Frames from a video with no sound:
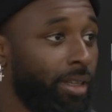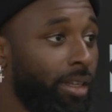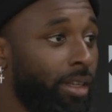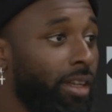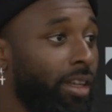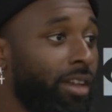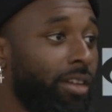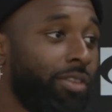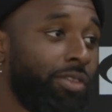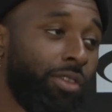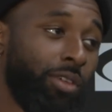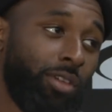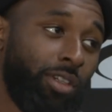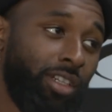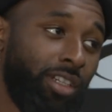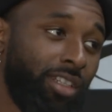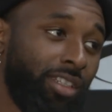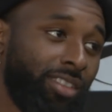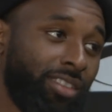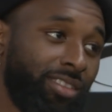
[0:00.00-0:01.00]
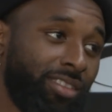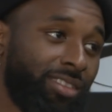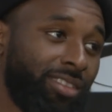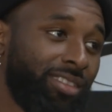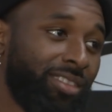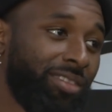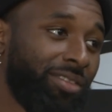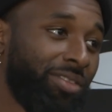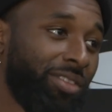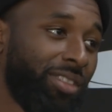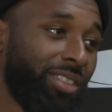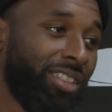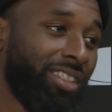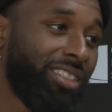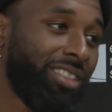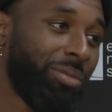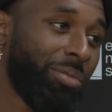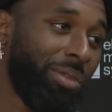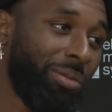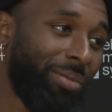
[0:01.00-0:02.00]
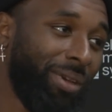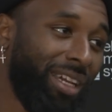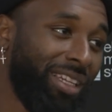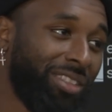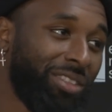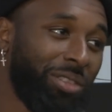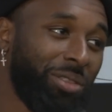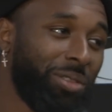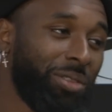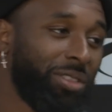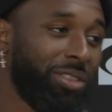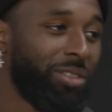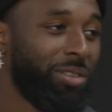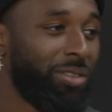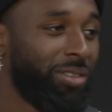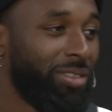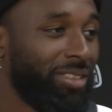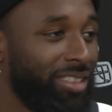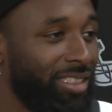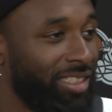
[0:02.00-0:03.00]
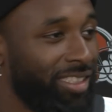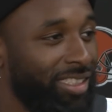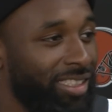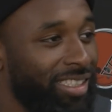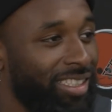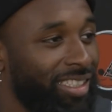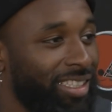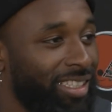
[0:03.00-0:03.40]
Feel good. Feel good to be back too, so it's good.